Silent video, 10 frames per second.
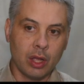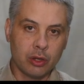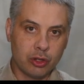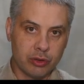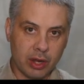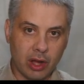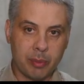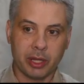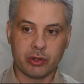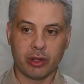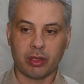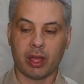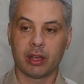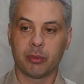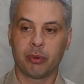to that IP address
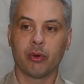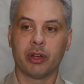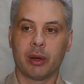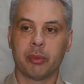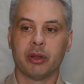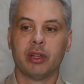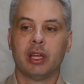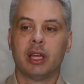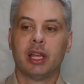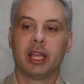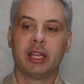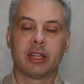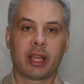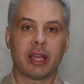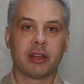and the port number
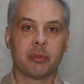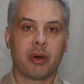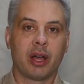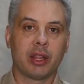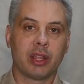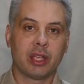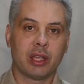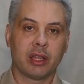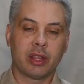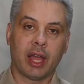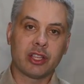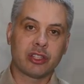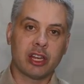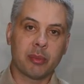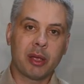indicated by the
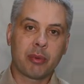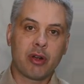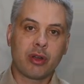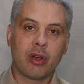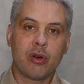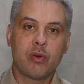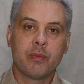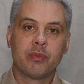HTTP protocol.